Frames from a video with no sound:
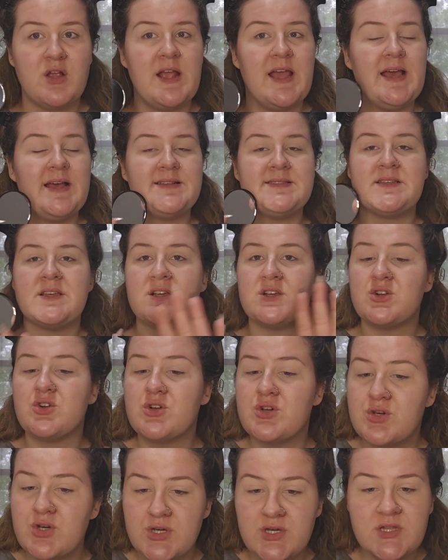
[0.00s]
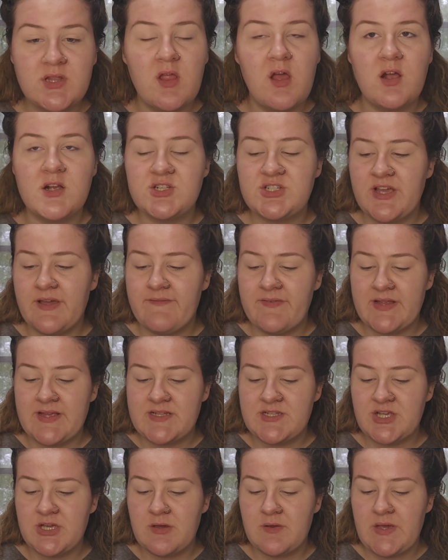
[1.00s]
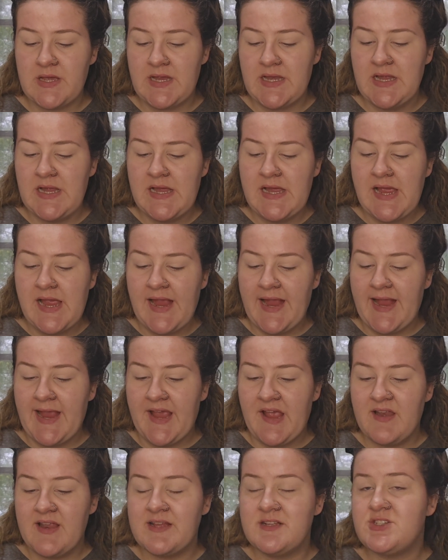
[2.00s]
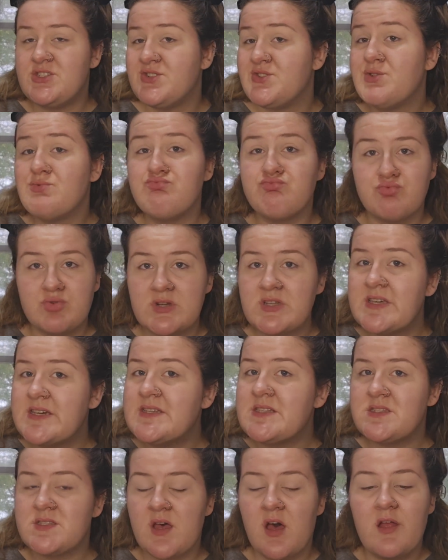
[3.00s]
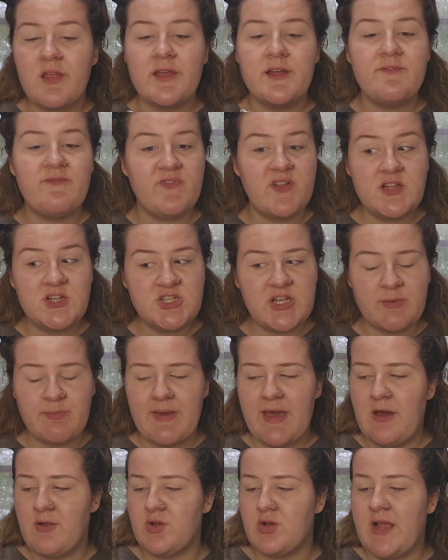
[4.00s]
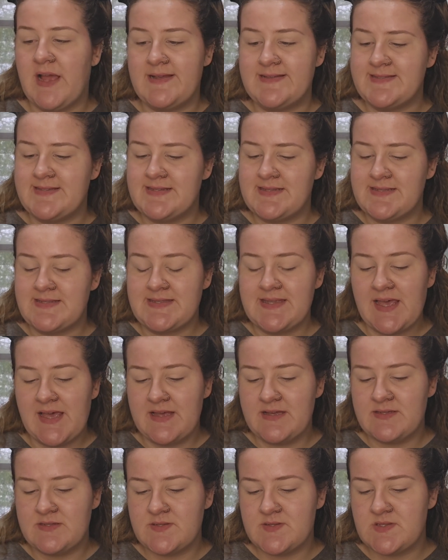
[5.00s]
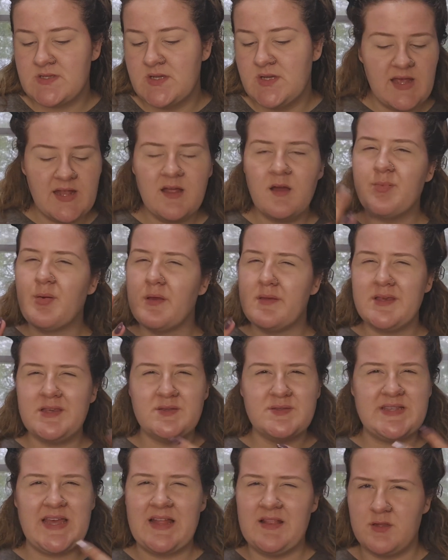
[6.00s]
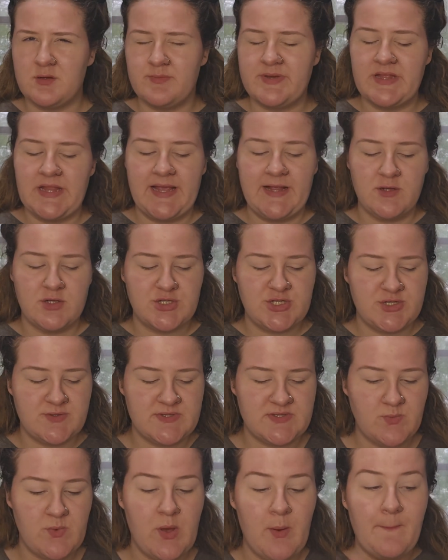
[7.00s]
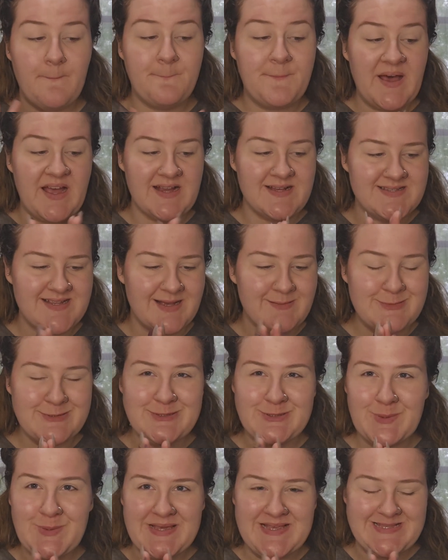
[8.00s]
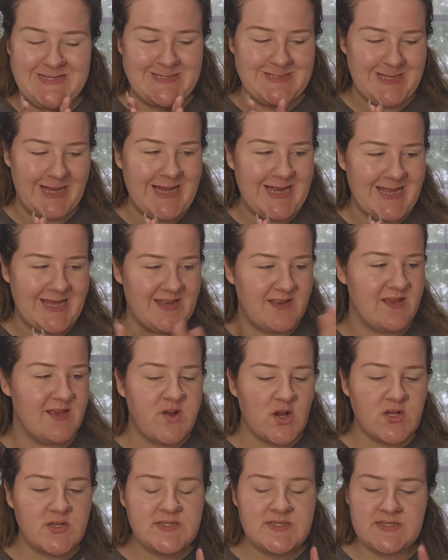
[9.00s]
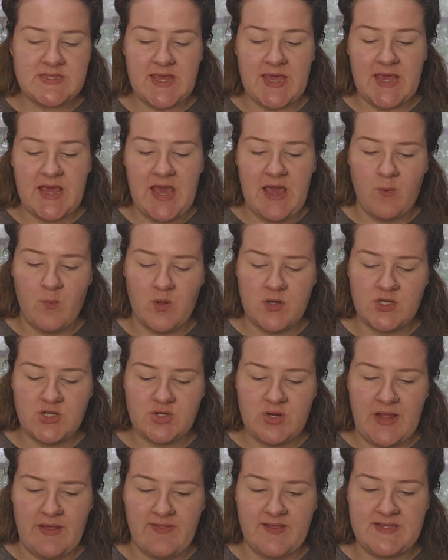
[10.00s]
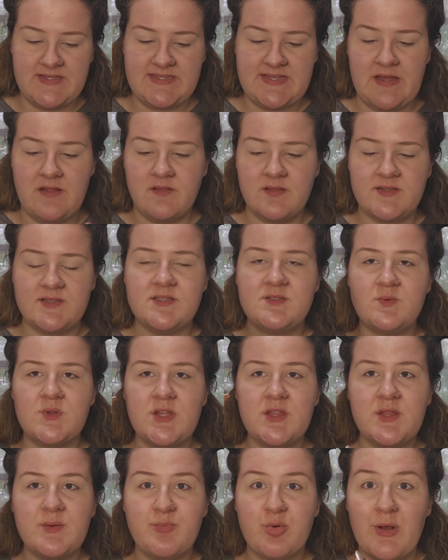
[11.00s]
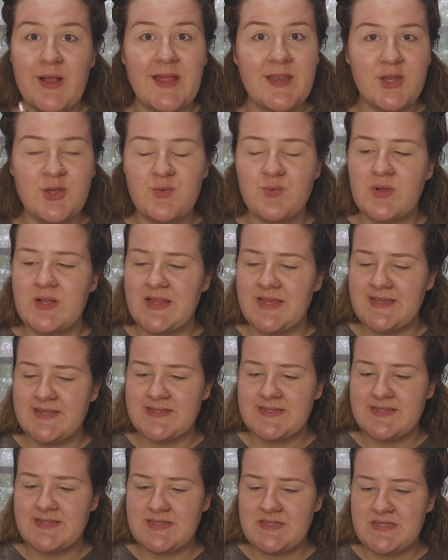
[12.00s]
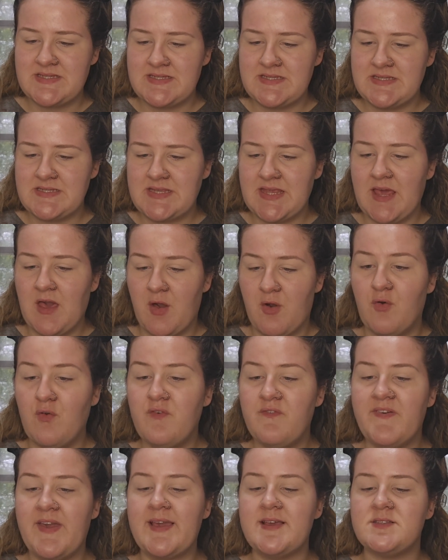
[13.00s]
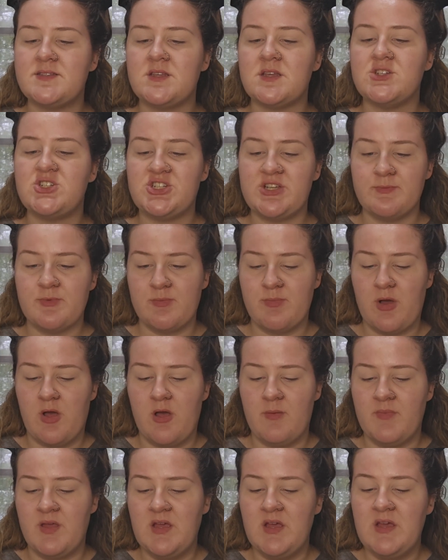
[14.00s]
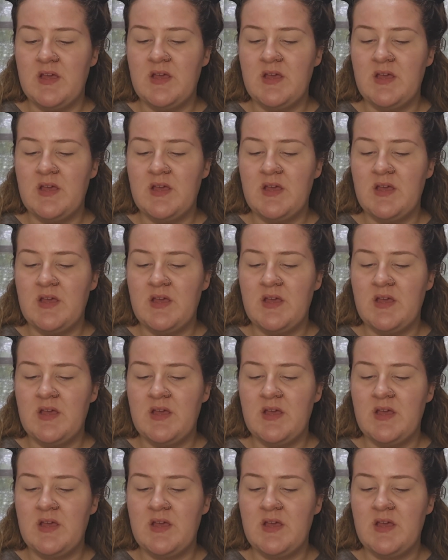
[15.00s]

It has a good longevity to it, and it's just a really solid finishing powder, as it says. And I'll probably use that a little bit later too as well. But I'm so excited. First thing, I want to try this out. This is one of the brand new releases. This is the O Face Shimmer Balm.